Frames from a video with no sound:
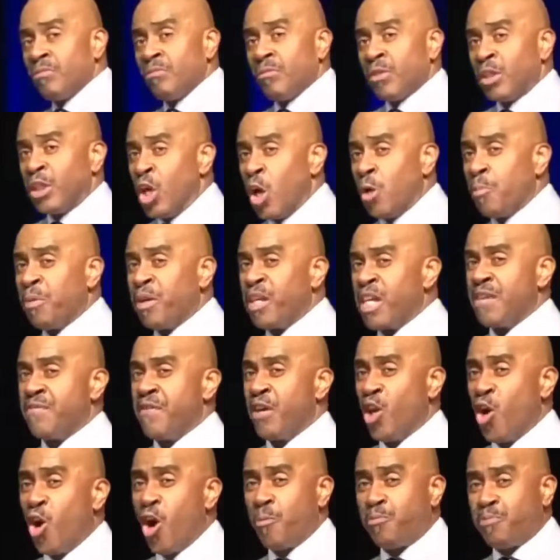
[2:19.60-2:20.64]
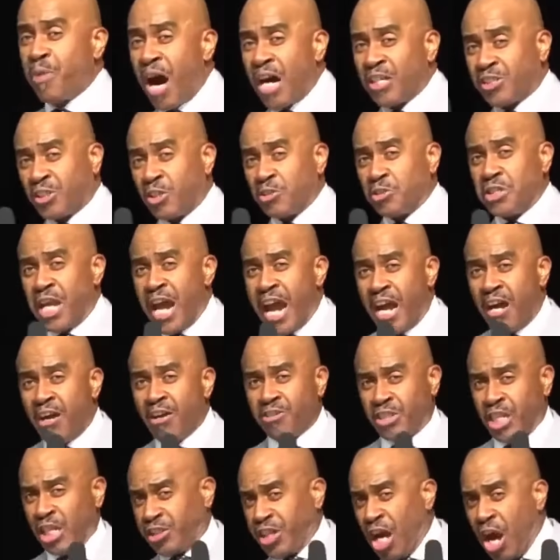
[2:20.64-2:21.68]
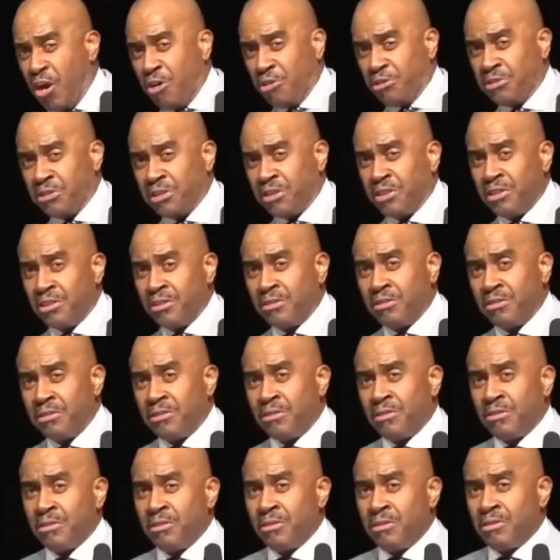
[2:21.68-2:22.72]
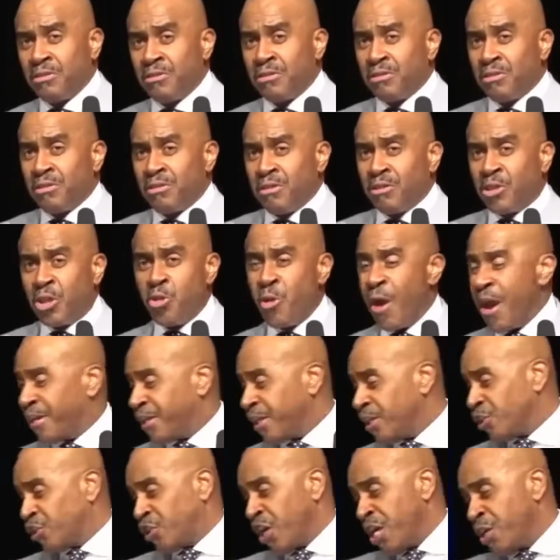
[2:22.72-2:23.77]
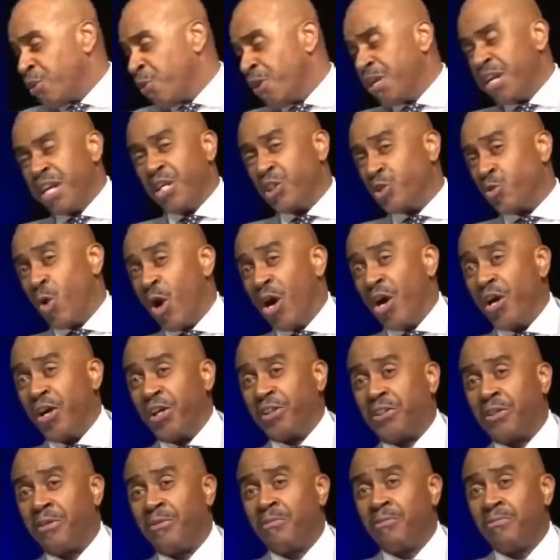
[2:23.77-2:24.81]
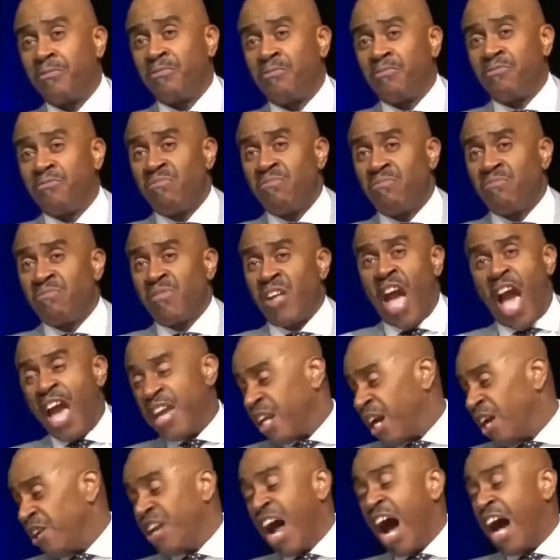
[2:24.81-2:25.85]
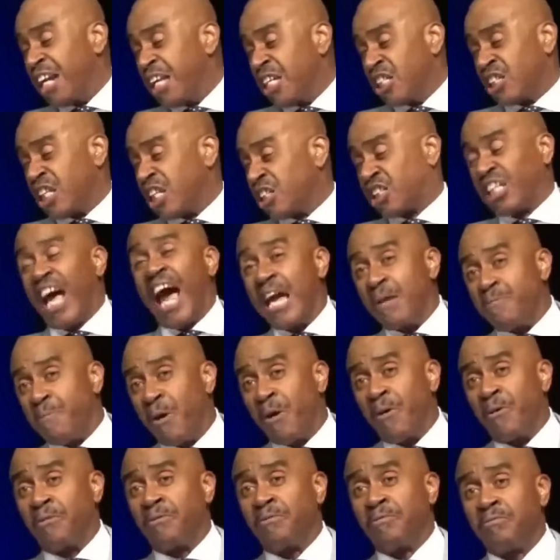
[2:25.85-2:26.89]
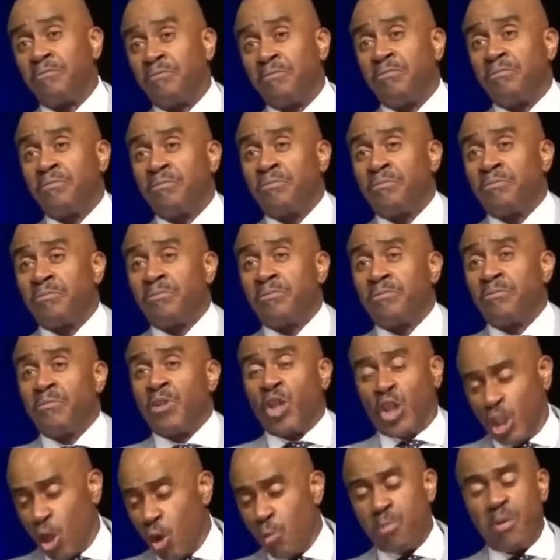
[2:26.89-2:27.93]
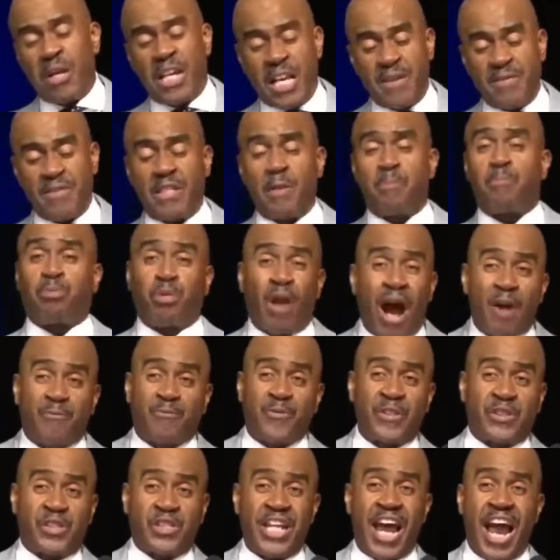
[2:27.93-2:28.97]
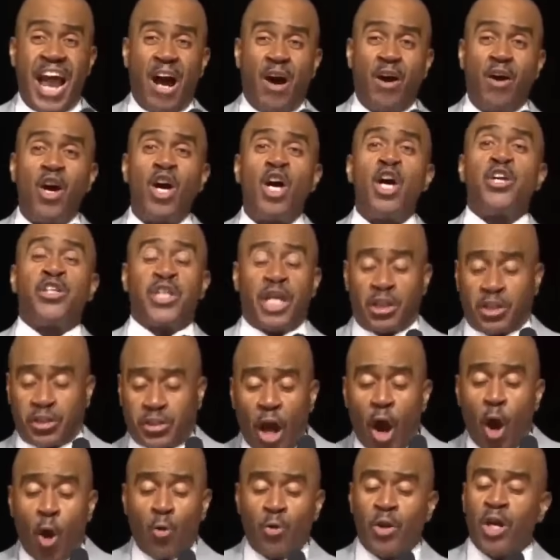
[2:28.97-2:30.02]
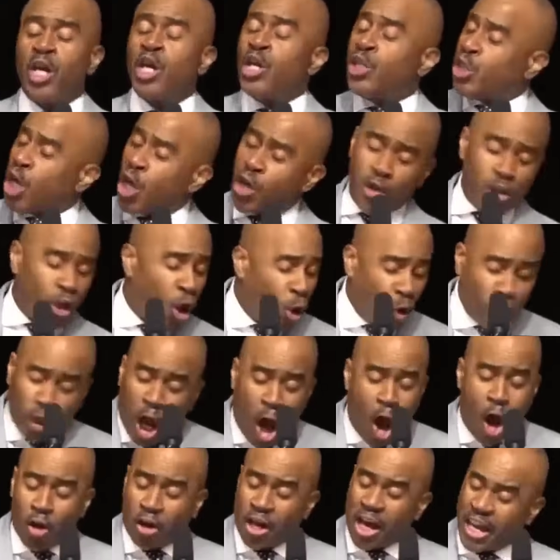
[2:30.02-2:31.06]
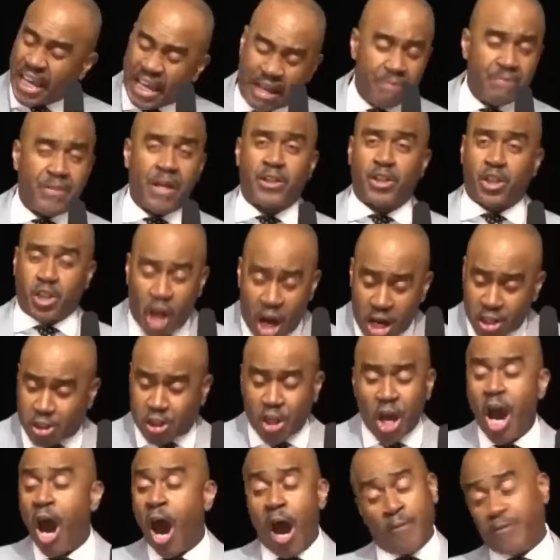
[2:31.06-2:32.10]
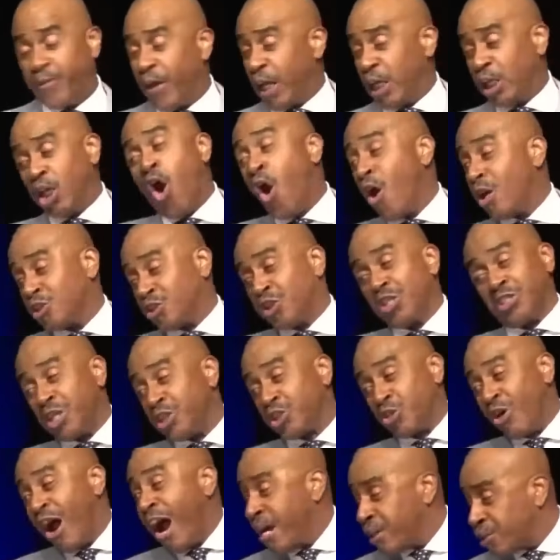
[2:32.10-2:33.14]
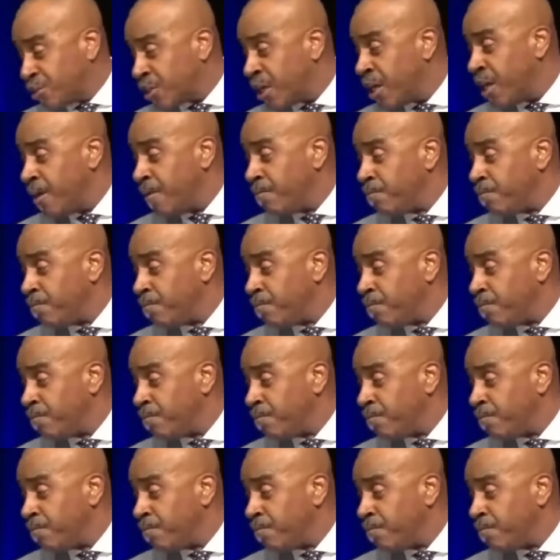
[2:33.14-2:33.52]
You don't believe in no apostles now? You don't? You ain't continuing in his word. And you're not his disciple. You don't believe in the prophets now? You don't? You're no longer in the church of the Lord Jesus Christ.